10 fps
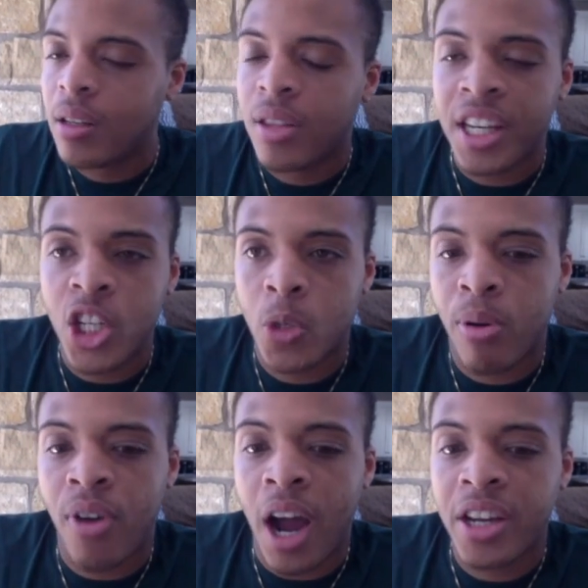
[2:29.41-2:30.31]
They just
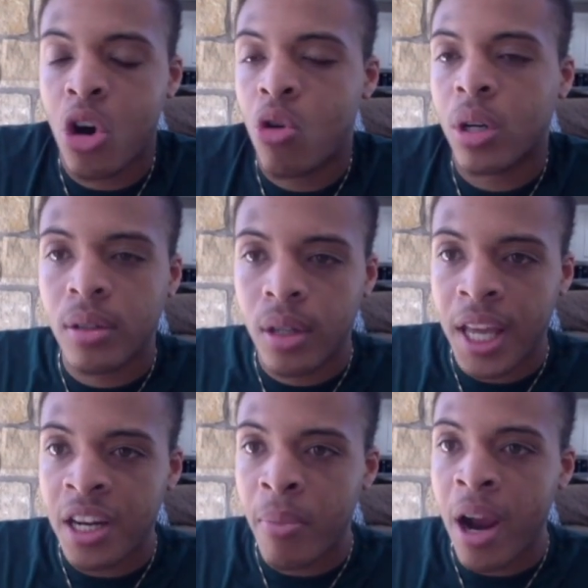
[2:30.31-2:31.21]
provide coke
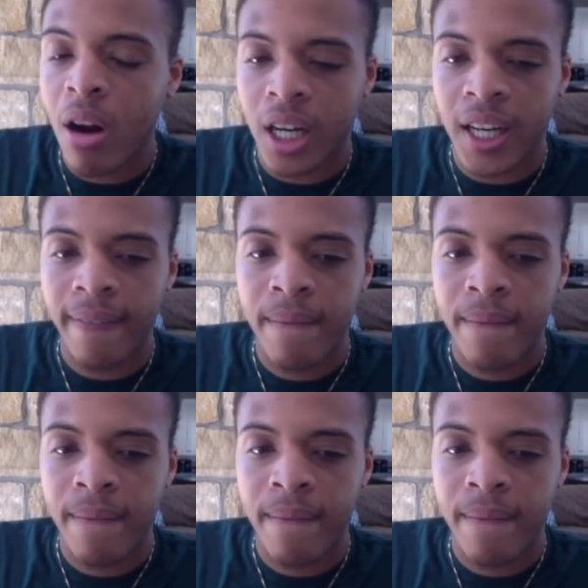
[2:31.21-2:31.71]
in America.